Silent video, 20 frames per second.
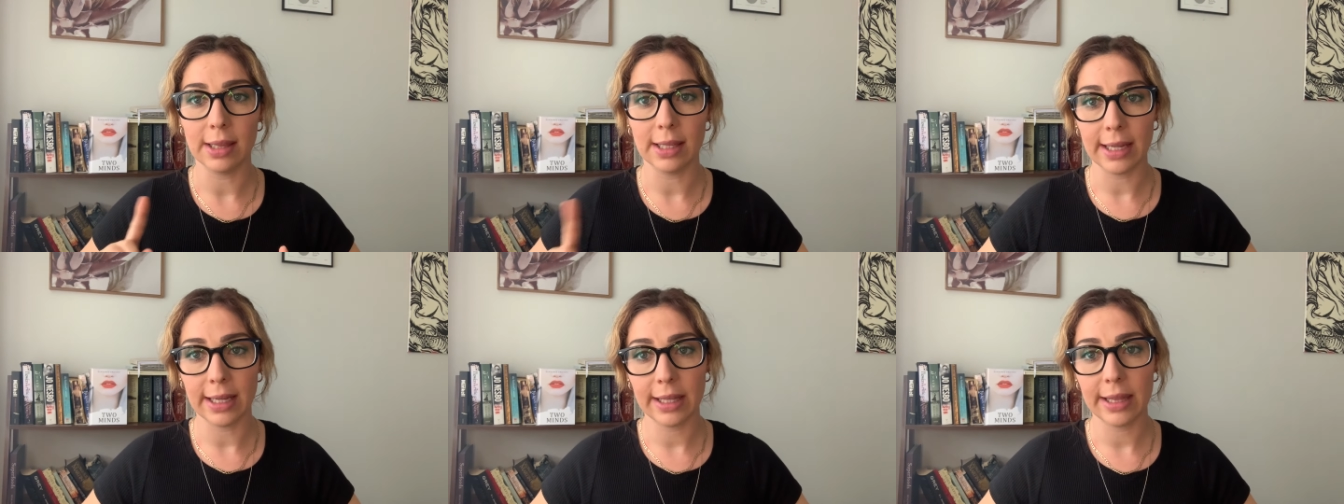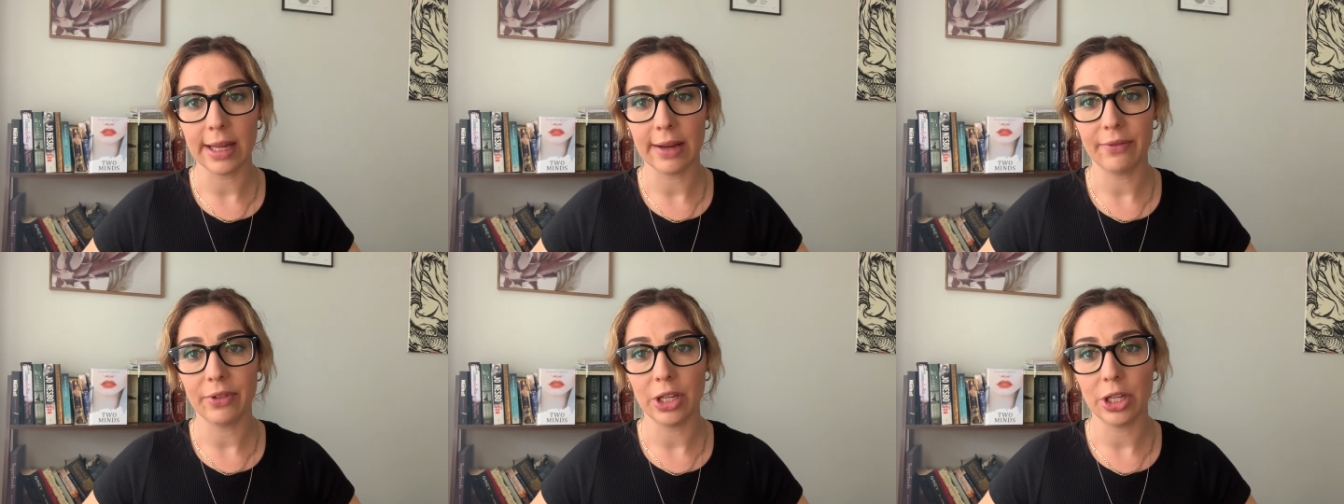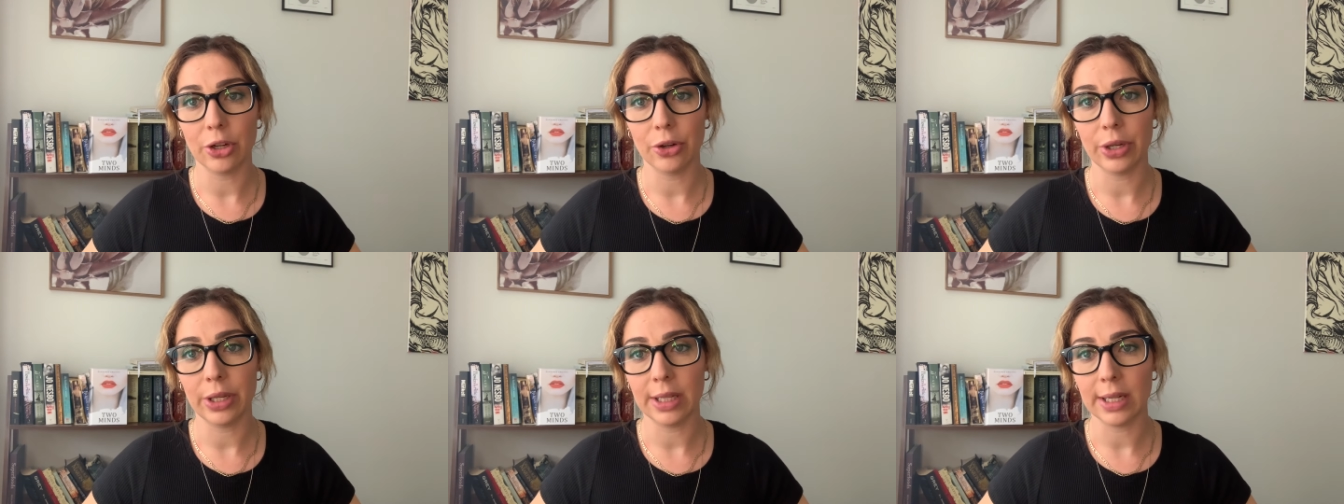link that
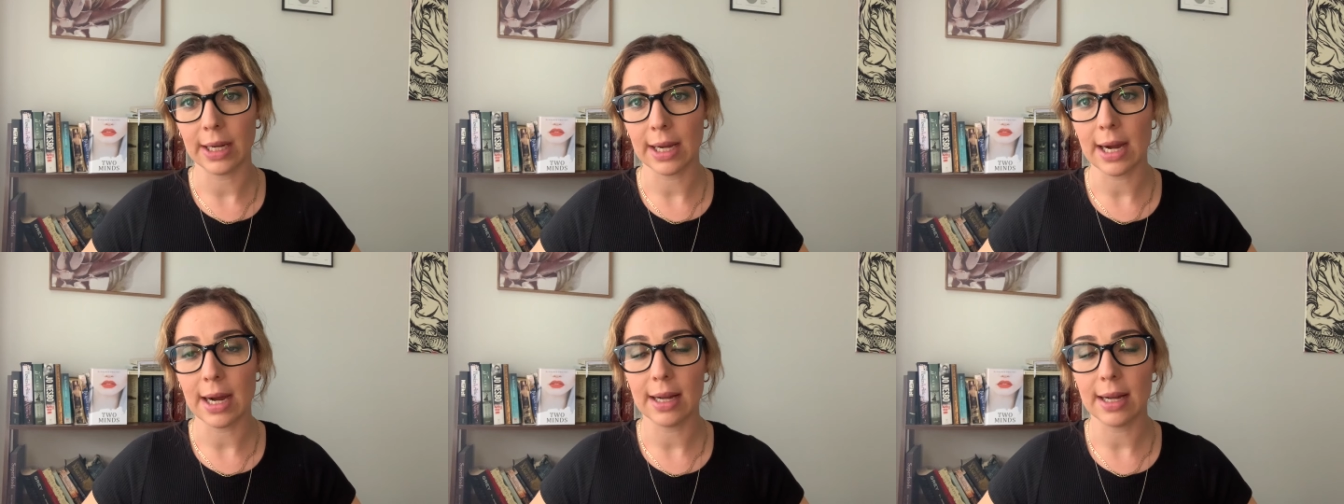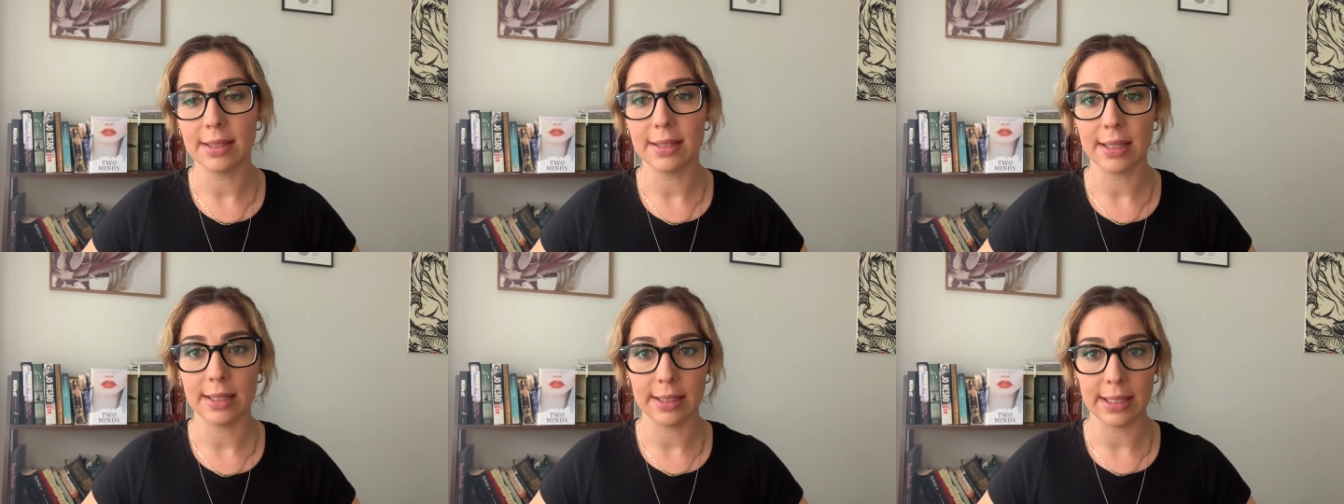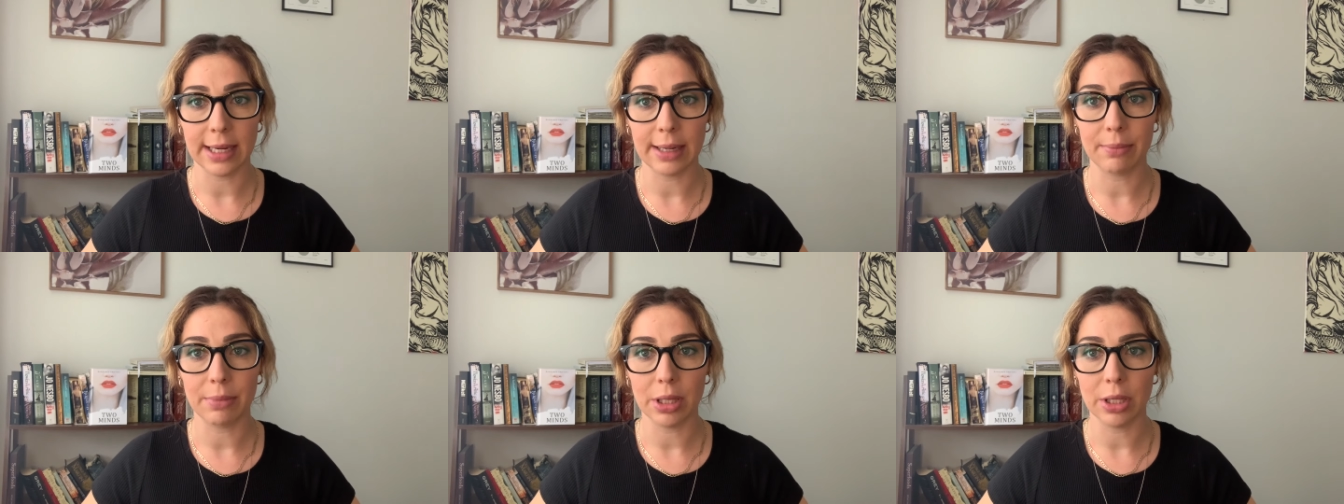video in the cards and
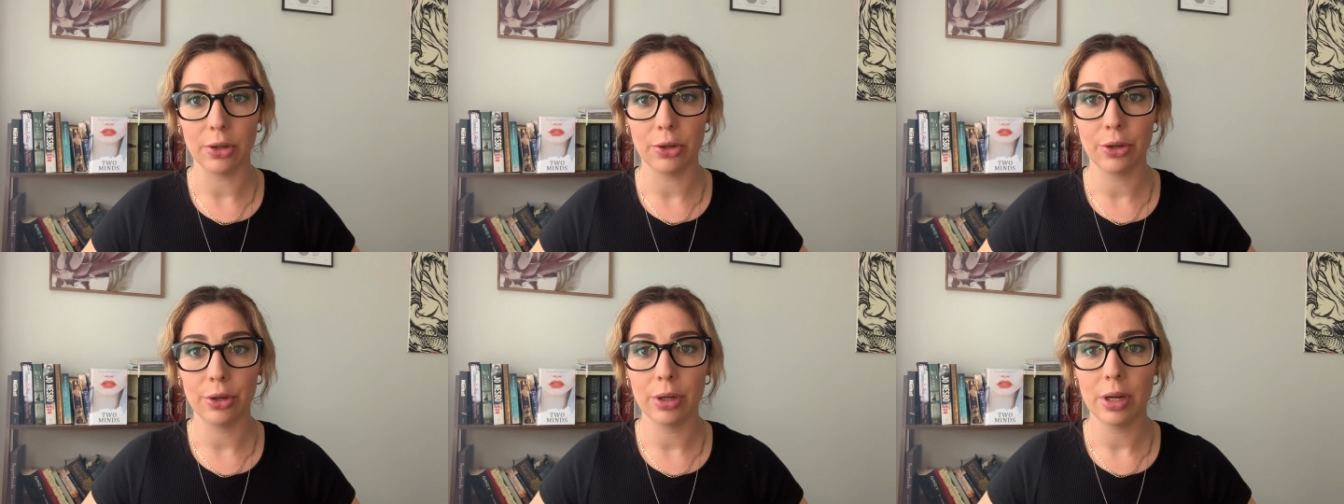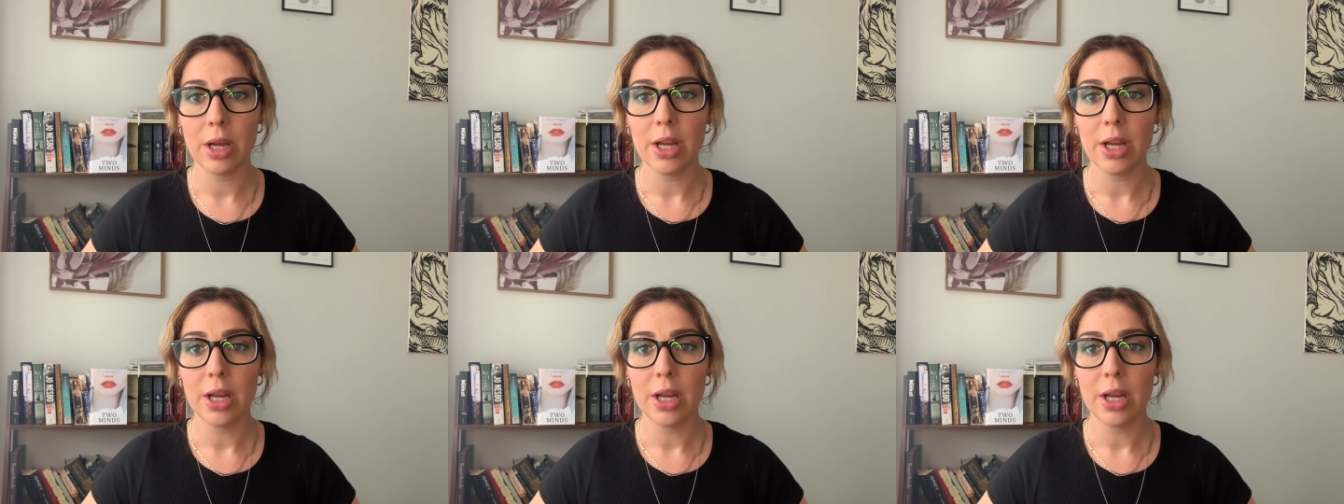down below.